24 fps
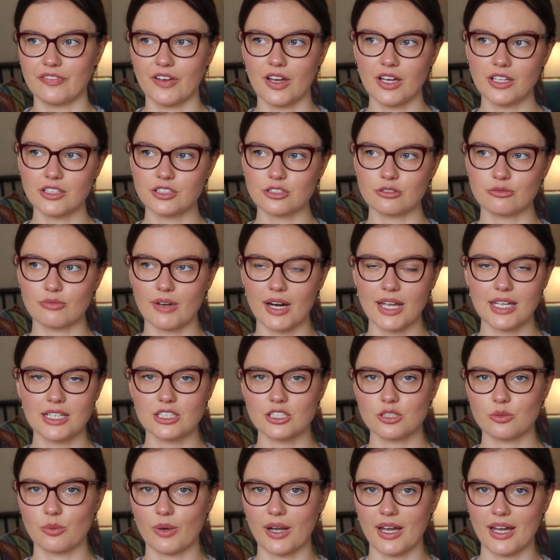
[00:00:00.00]
first
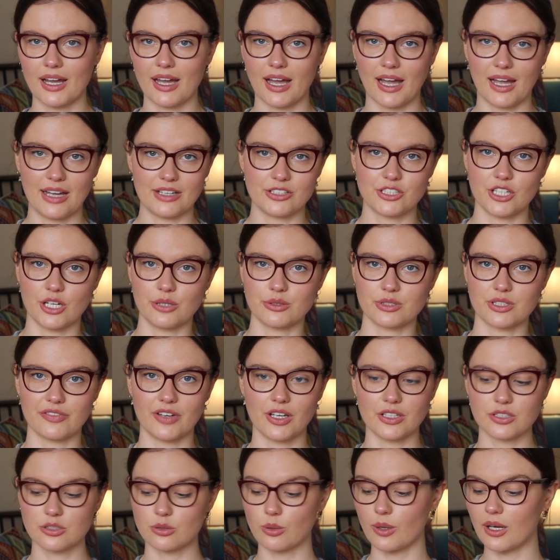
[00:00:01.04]
range, where I chose the
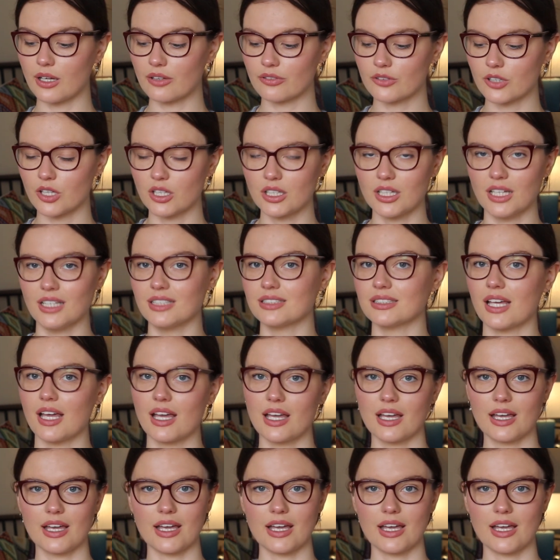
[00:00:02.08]
first 12 colours,